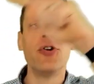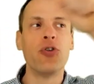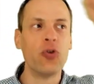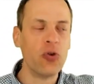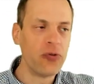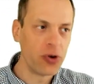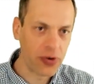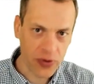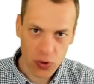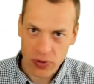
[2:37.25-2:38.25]

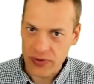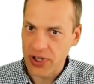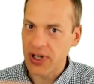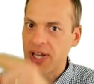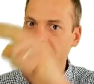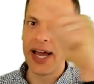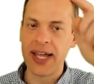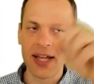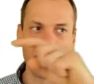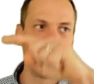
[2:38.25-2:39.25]
overview of the
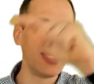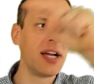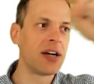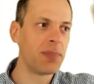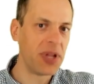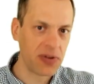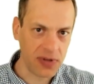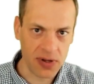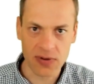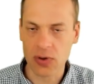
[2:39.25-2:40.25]
client, their
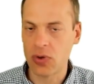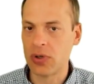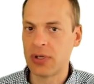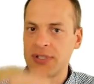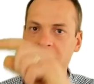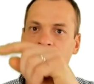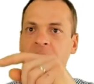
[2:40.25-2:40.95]
business goals,